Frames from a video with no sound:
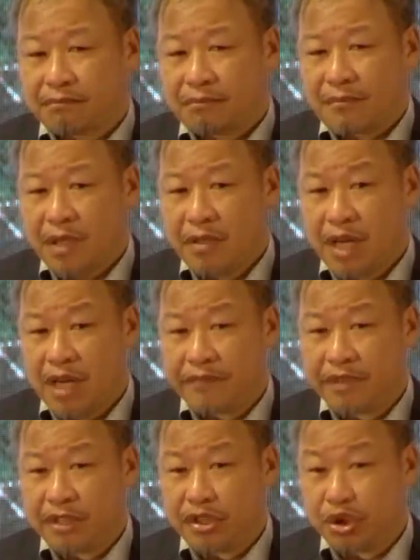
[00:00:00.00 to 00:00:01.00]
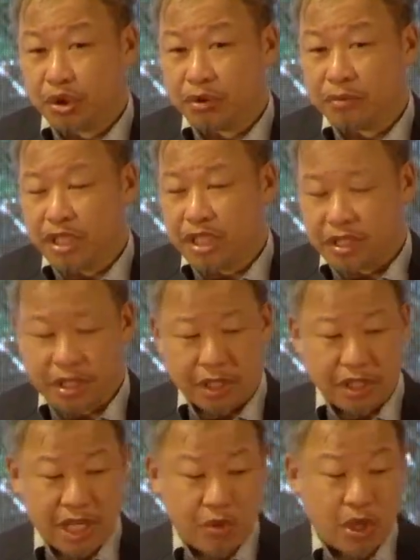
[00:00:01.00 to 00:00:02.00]
you have the Dun, which is the
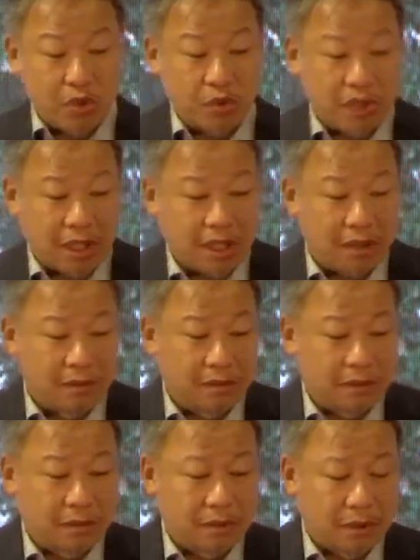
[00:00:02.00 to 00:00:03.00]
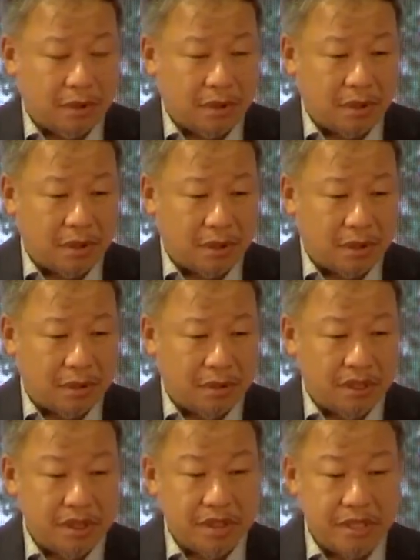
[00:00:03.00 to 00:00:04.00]
Dewan Undangan
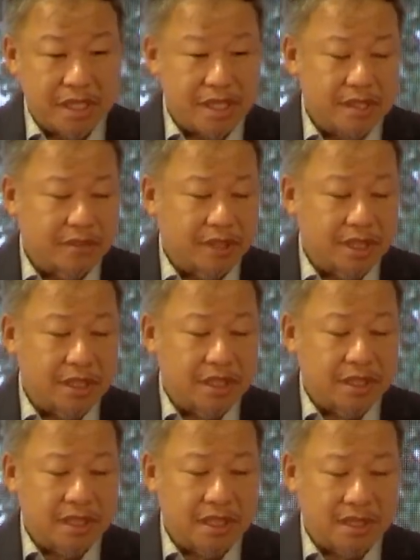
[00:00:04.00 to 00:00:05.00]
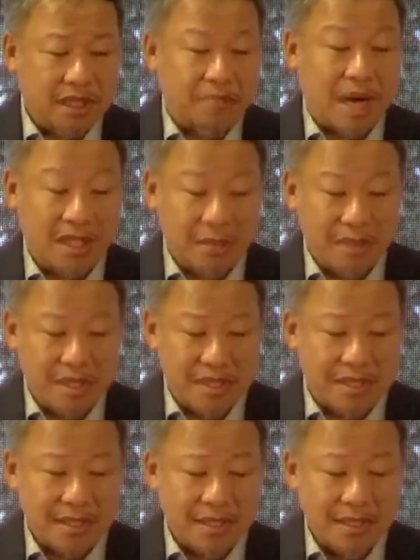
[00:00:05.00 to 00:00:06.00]
Negeri, right? The parliament.
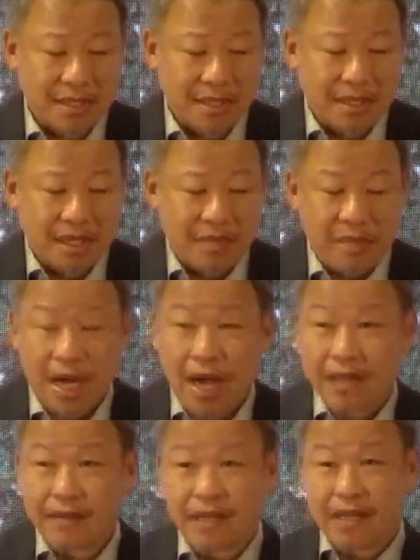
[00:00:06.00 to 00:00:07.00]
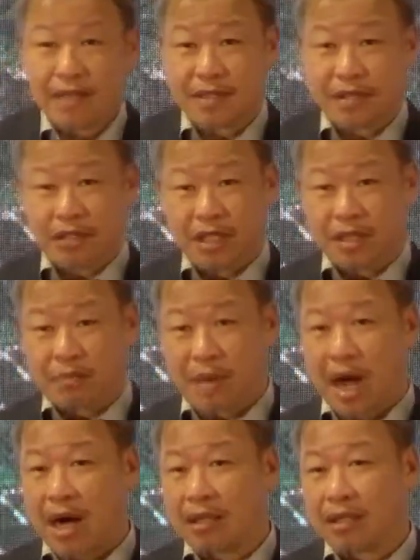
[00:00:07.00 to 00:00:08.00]
And behind there is actually the
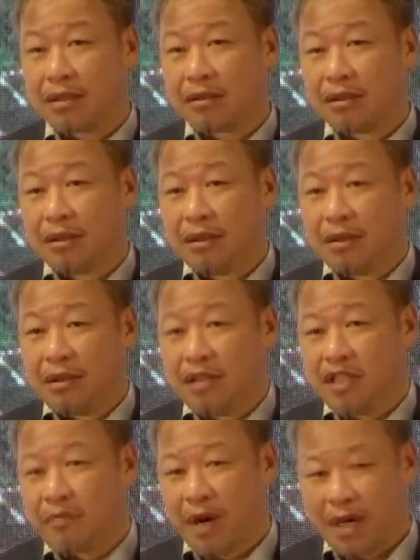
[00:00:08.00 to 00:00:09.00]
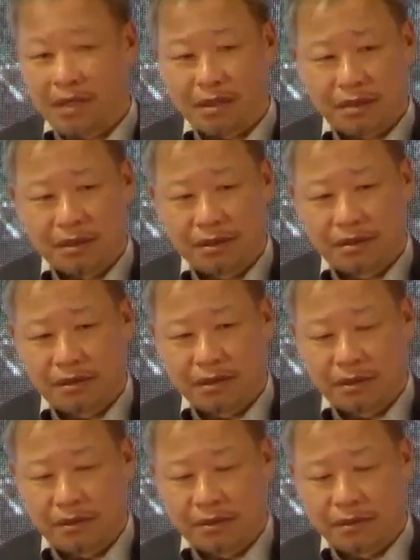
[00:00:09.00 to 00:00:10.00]
park. This park,
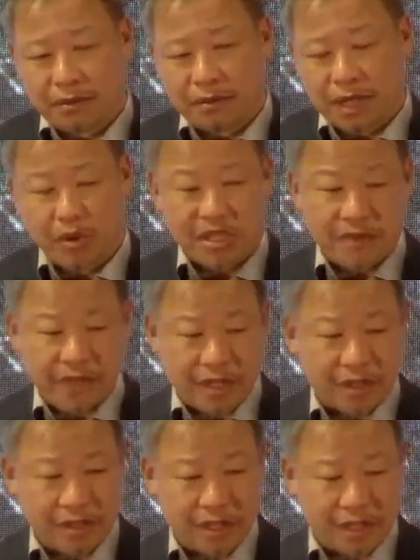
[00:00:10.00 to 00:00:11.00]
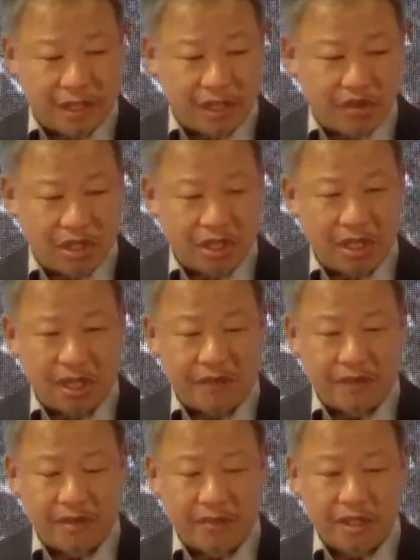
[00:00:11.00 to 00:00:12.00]
I was invited here in
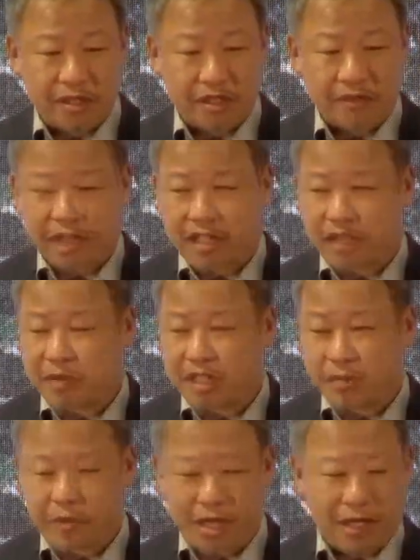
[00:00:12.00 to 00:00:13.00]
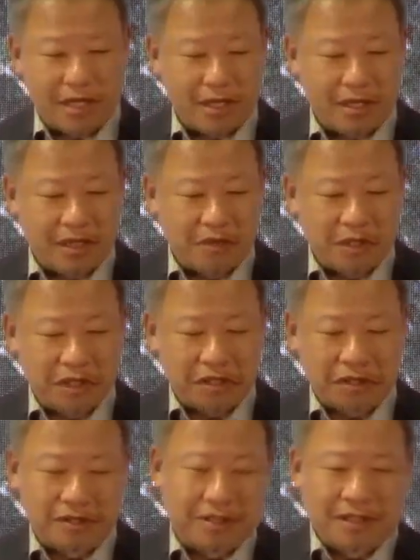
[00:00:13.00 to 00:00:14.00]
2011 because of Gardens by the Bay. They wanted
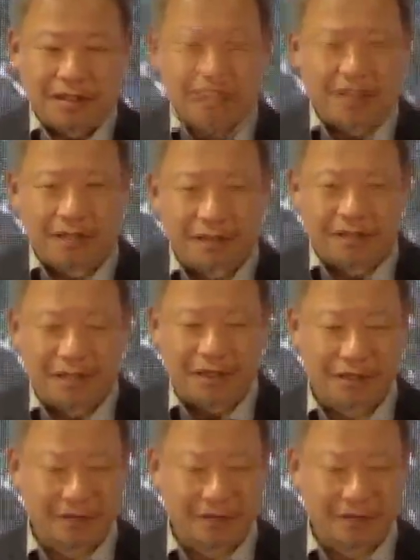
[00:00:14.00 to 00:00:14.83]
another garden here